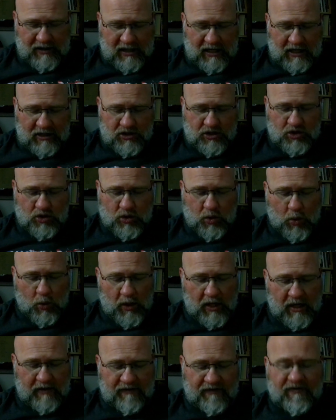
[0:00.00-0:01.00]
that it's
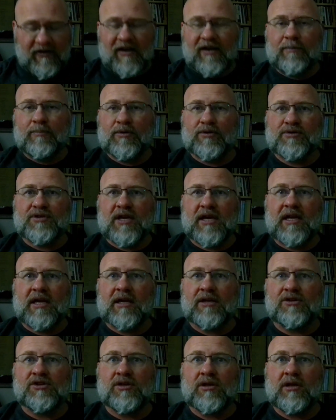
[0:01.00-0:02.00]
20 feet per
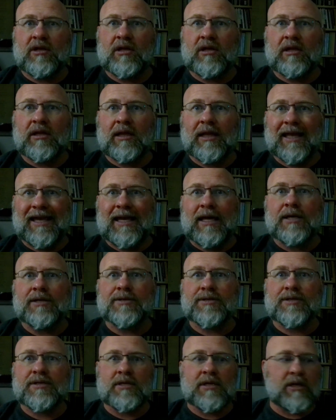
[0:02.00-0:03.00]
second
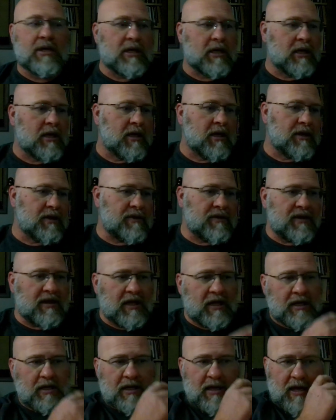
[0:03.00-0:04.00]
less than